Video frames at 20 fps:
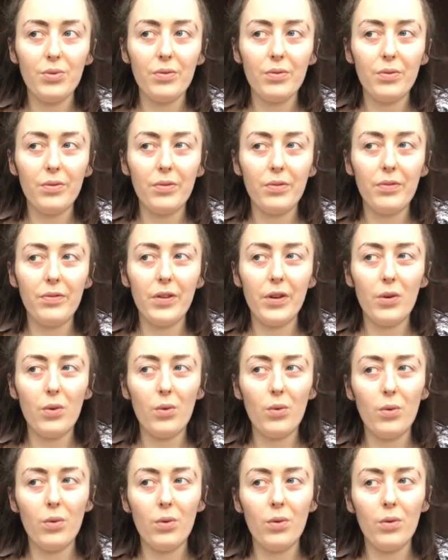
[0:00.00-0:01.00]

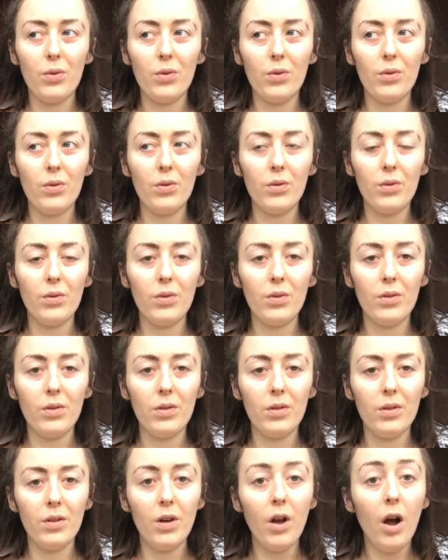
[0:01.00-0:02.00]
feel.
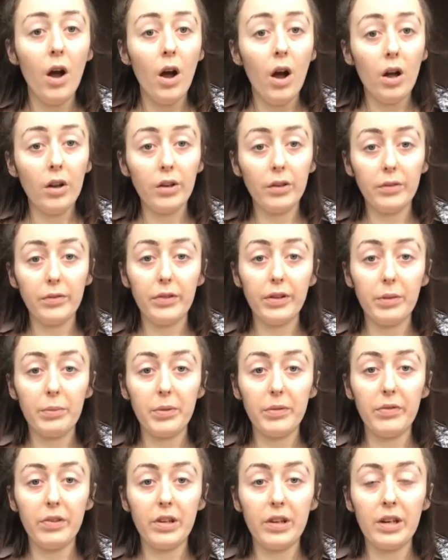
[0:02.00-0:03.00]
Another thing I've been
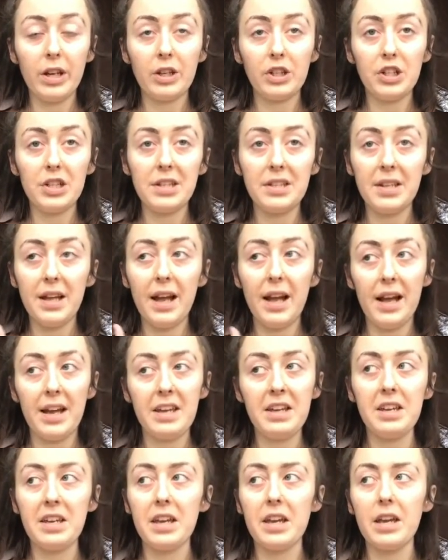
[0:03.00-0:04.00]
feeling actually is
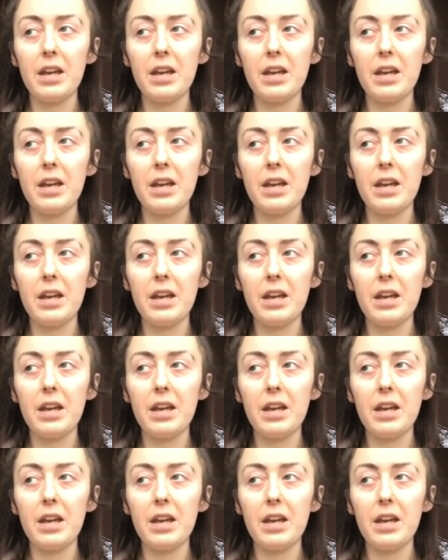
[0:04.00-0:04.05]
achy.